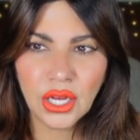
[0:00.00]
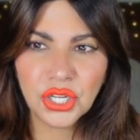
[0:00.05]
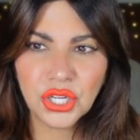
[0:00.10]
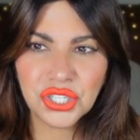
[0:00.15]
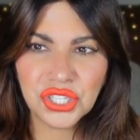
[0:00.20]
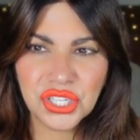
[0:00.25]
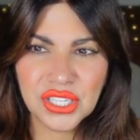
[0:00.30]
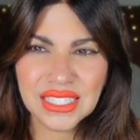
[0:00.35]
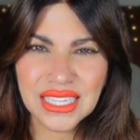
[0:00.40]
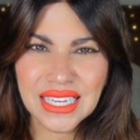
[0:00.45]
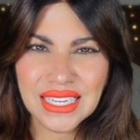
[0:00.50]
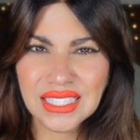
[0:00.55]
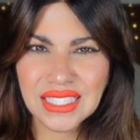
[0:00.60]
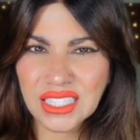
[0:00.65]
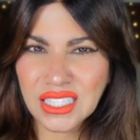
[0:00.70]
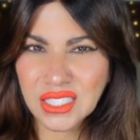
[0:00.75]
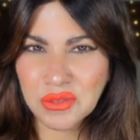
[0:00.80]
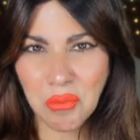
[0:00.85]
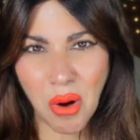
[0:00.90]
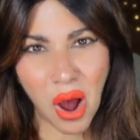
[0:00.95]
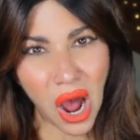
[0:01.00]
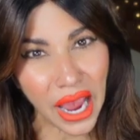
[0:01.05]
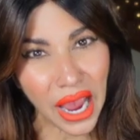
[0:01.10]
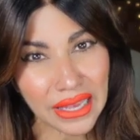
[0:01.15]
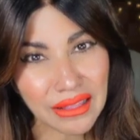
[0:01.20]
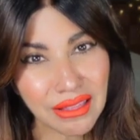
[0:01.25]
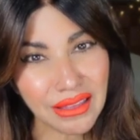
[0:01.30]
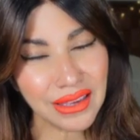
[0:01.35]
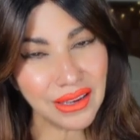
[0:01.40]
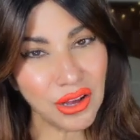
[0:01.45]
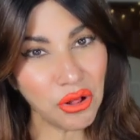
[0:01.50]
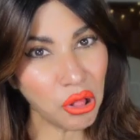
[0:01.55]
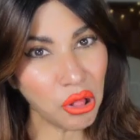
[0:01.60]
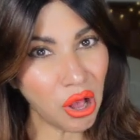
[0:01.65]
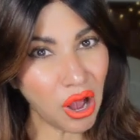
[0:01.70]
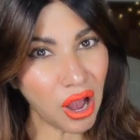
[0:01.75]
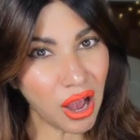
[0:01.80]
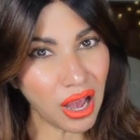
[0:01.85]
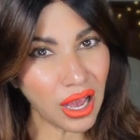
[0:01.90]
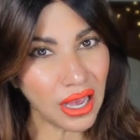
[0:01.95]
she's like smiling a
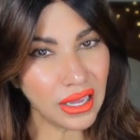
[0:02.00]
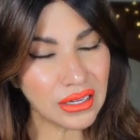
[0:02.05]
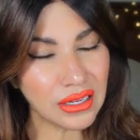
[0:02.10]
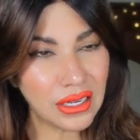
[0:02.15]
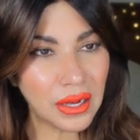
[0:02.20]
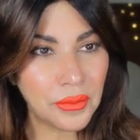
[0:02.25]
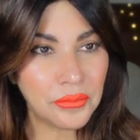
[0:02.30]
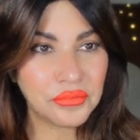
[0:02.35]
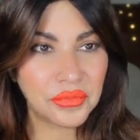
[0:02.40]
lot.